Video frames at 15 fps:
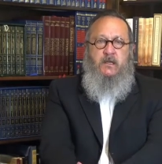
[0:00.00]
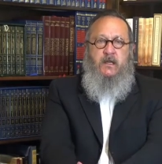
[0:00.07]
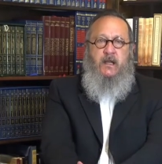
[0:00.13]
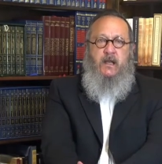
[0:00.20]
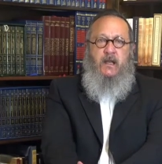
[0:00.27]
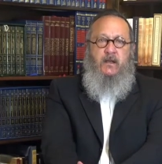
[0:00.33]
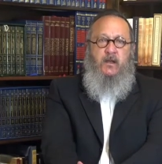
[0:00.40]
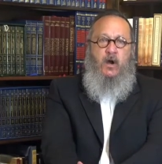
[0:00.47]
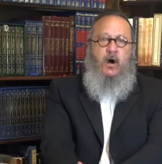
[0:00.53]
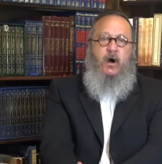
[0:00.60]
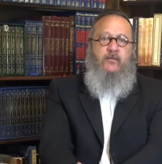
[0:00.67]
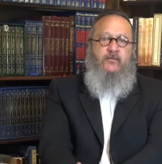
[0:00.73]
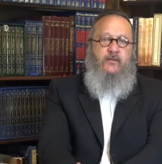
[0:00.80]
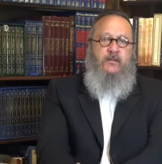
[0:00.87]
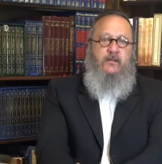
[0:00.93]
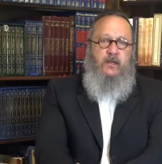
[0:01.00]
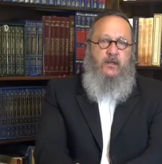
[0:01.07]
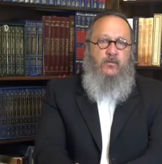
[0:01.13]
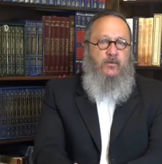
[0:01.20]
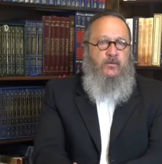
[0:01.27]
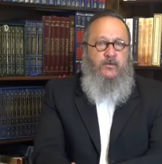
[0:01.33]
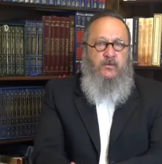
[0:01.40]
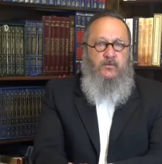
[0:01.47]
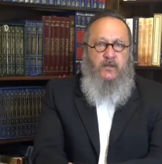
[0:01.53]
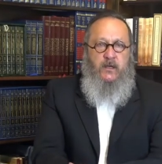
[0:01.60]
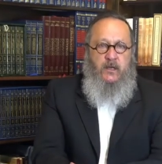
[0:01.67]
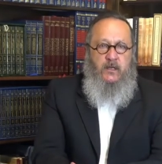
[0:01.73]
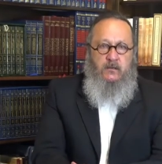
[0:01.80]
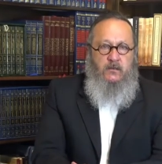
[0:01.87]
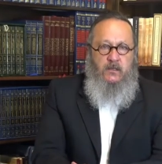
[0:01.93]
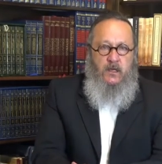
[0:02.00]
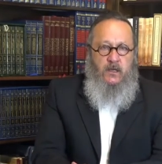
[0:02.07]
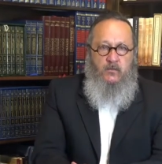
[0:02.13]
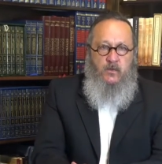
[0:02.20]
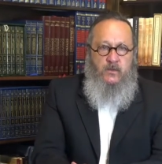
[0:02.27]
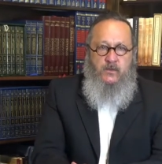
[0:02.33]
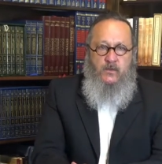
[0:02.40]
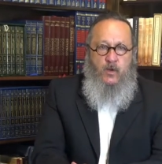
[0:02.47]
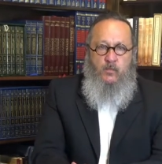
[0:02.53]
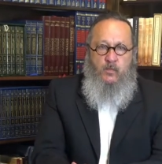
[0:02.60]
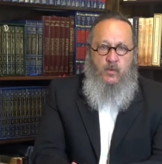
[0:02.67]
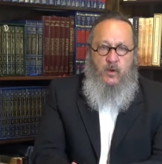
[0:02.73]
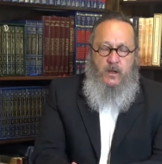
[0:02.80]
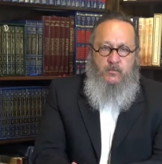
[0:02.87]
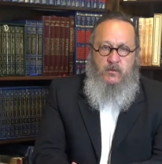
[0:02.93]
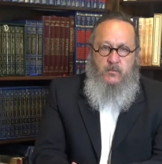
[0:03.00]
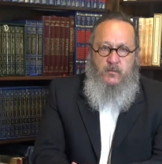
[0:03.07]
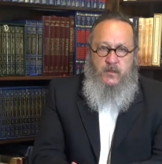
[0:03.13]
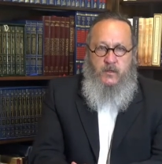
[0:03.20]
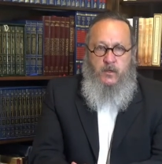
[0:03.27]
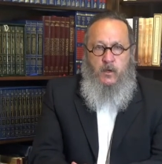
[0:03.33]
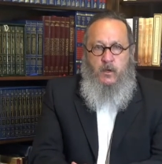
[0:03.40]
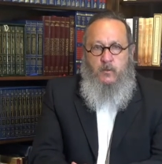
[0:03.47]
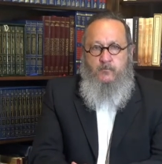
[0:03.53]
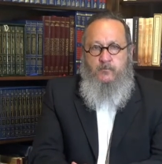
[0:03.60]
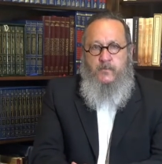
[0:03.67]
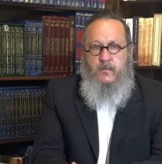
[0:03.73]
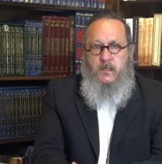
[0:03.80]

And often they will do that with no problem at all.